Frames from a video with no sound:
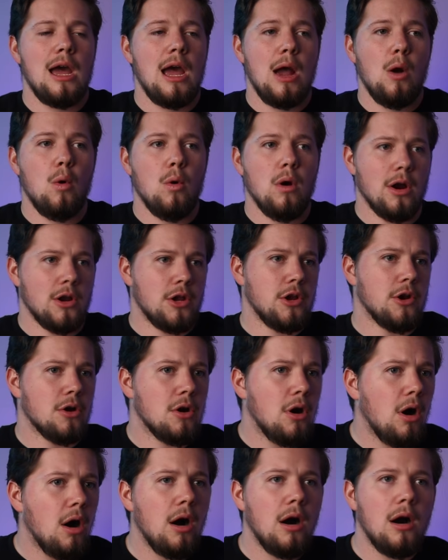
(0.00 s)
or your
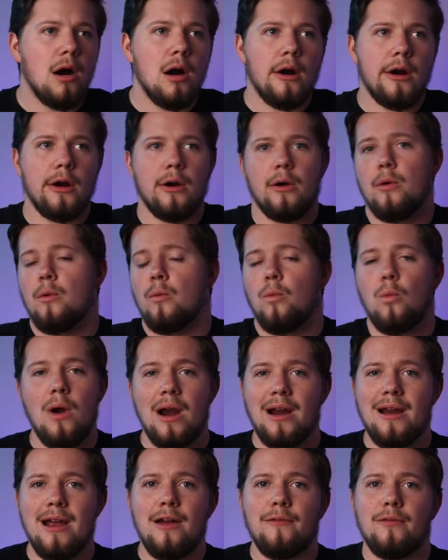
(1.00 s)
car or
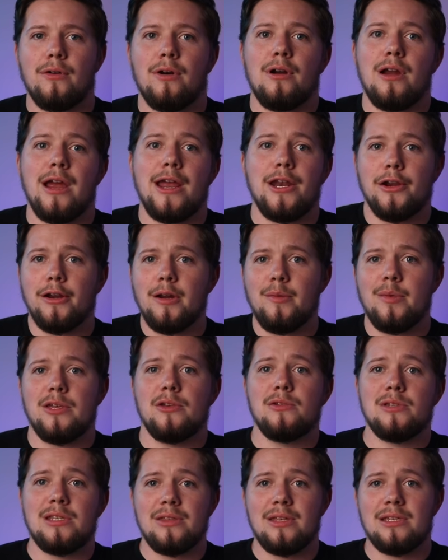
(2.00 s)
wherever, and you're gonna be
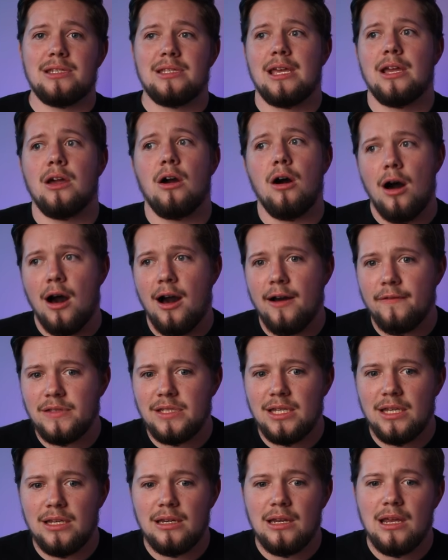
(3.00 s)
using this thing
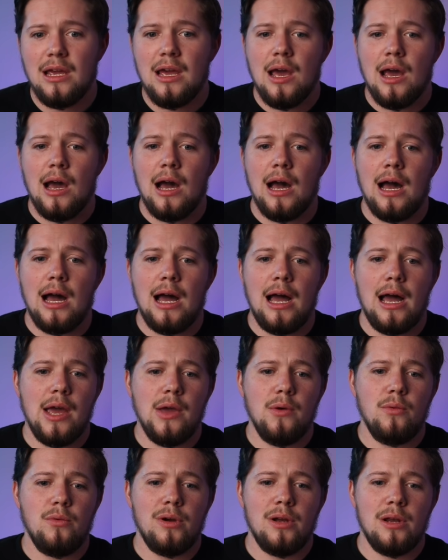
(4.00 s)
often,
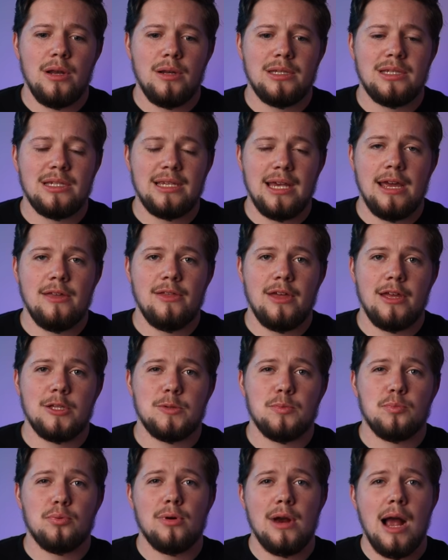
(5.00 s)
I would say that
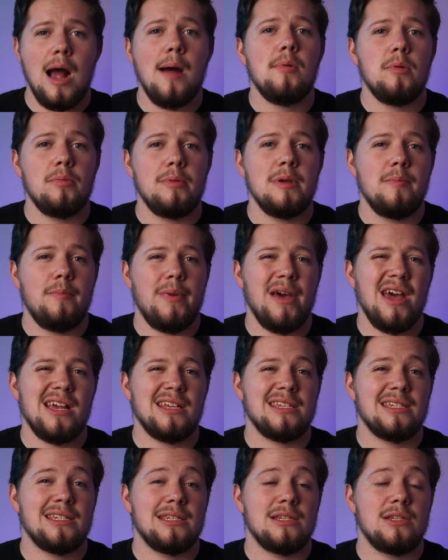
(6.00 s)
it's probably
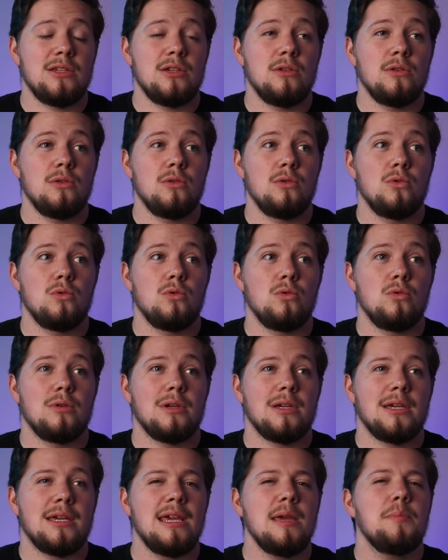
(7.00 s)
best to
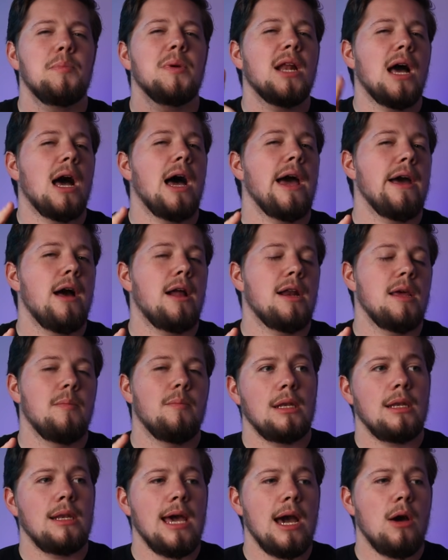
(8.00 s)
keep an eye on it.
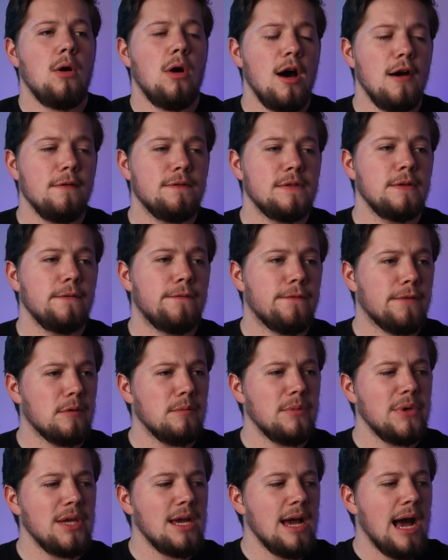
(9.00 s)
Now, often for
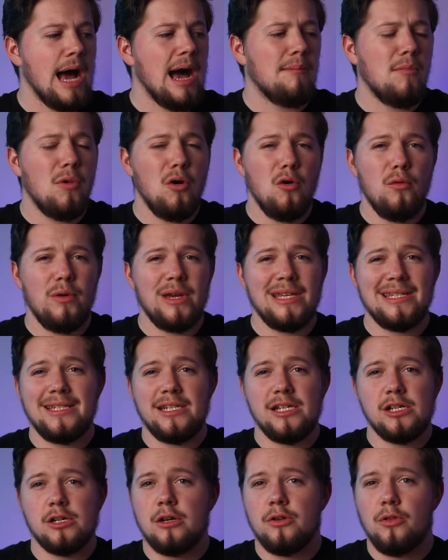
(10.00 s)
me, I'm always
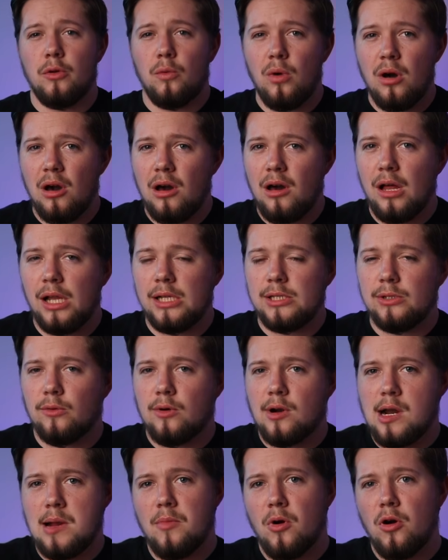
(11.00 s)
near the wall,
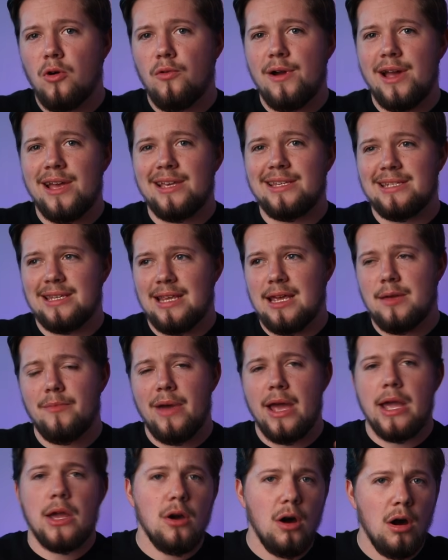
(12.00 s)
or I'm always in
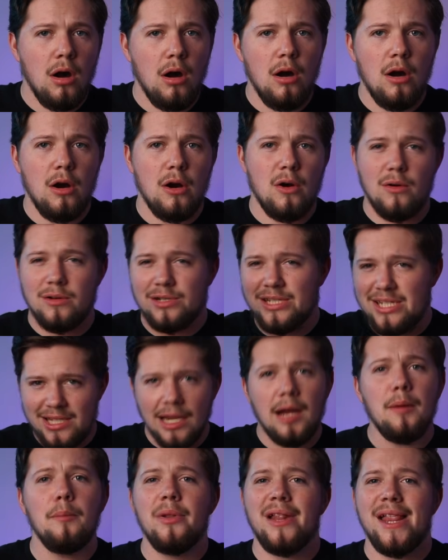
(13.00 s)
my car or
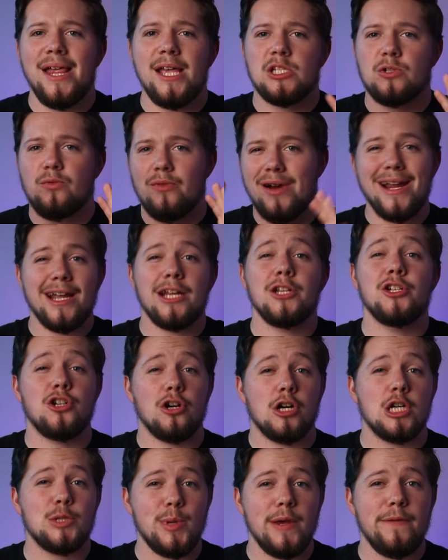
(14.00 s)
someplace where I can
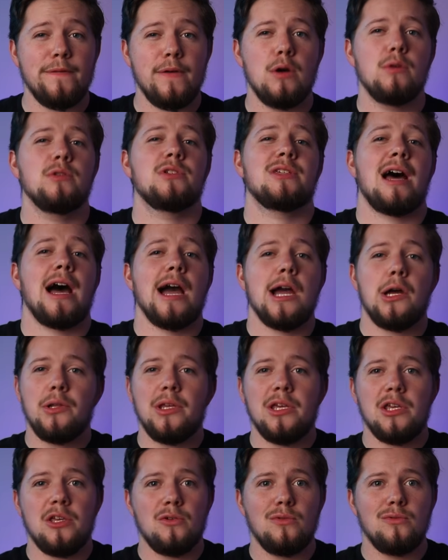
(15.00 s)
charge my phone. So I
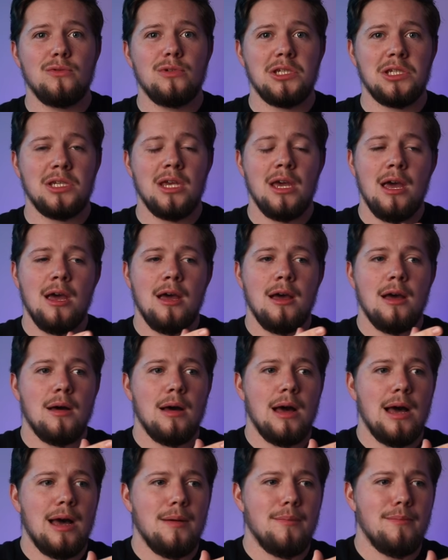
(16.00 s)
only use
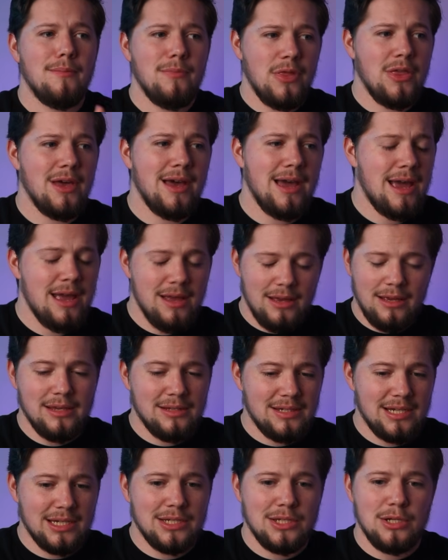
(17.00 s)
the
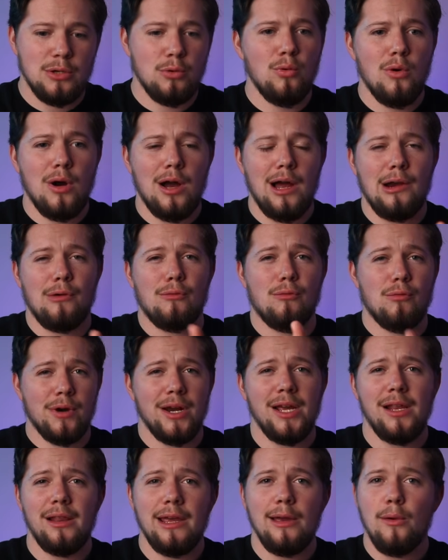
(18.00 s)
621
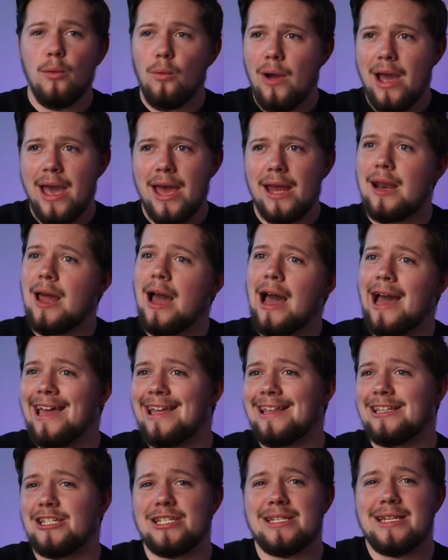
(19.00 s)
really when
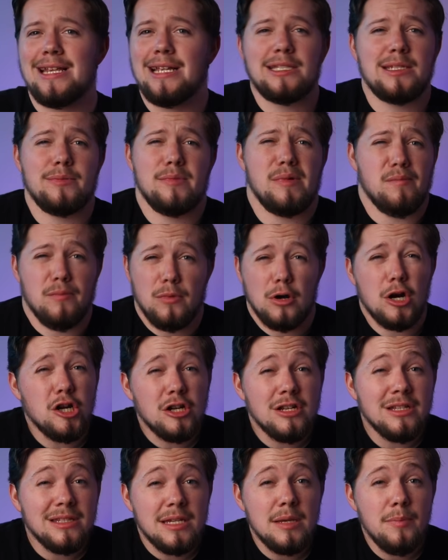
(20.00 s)
I just need some
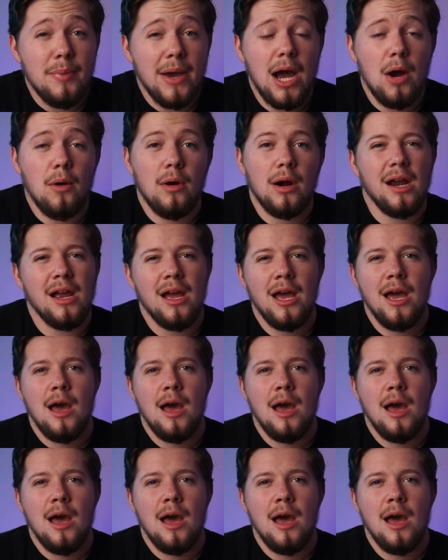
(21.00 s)
emergency power.